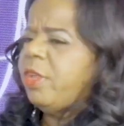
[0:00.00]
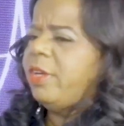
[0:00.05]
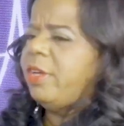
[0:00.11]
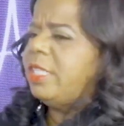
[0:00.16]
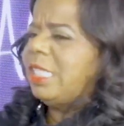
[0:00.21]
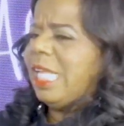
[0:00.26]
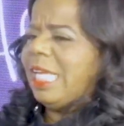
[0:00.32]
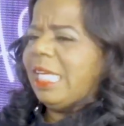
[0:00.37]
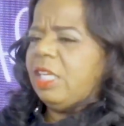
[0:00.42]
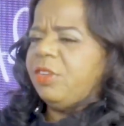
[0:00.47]

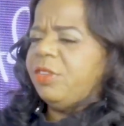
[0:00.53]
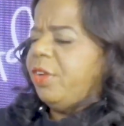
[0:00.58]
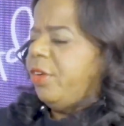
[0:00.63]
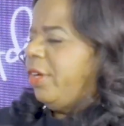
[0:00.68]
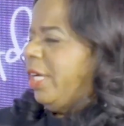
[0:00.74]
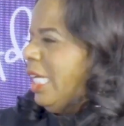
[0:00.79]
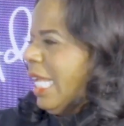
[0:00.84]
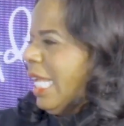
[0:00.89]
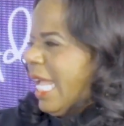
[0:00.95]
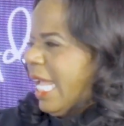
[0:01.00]
there
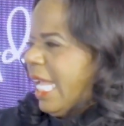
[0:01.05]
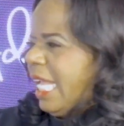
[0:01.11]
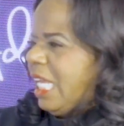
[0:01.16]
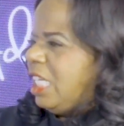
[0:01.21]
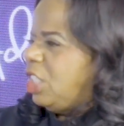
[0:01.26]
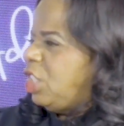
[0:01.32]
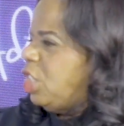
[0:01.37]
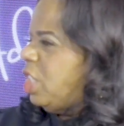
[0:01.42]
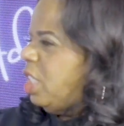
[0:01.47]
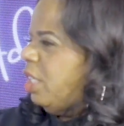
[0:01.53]
any
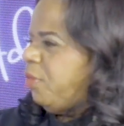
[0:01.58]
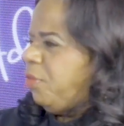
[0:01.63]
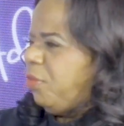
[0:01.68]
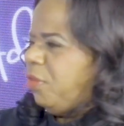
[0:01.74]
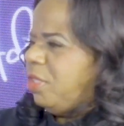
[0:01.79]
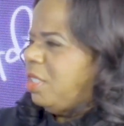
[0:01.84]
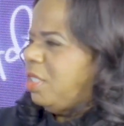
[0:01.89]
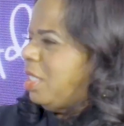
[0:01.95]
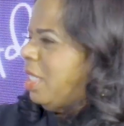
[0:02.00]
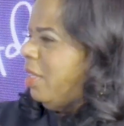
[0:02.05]
age
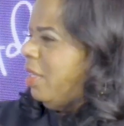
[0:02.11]
difference?